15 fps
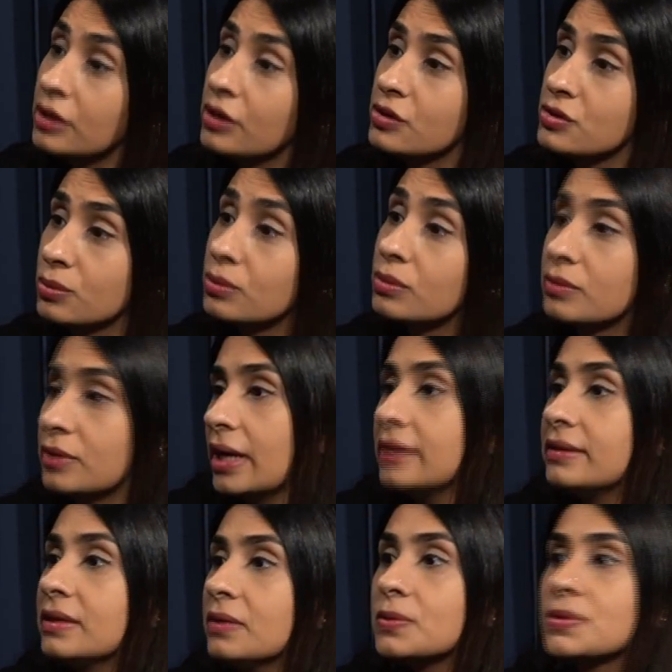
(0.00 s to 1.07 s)
So
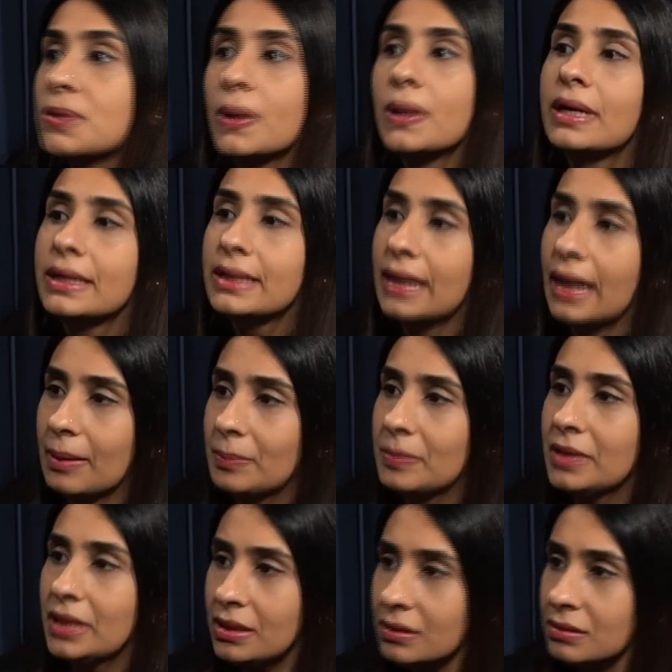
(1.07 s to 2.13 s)
writing was already
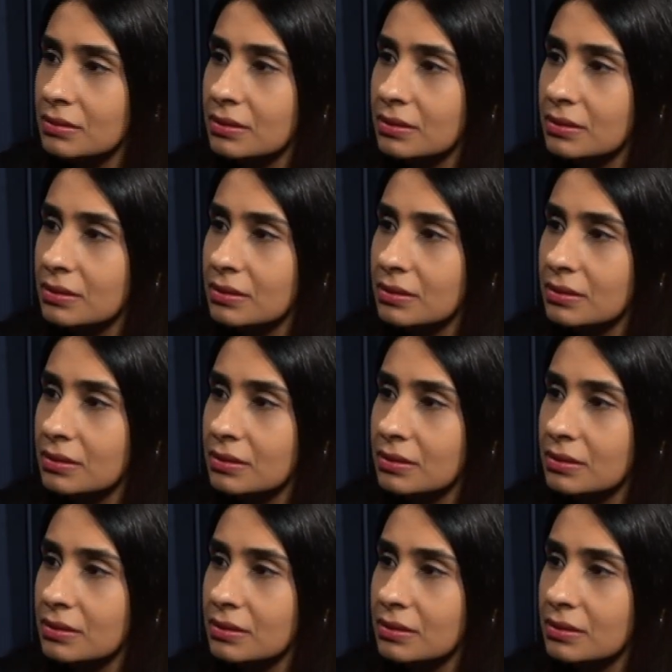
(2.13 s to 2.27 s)
happening.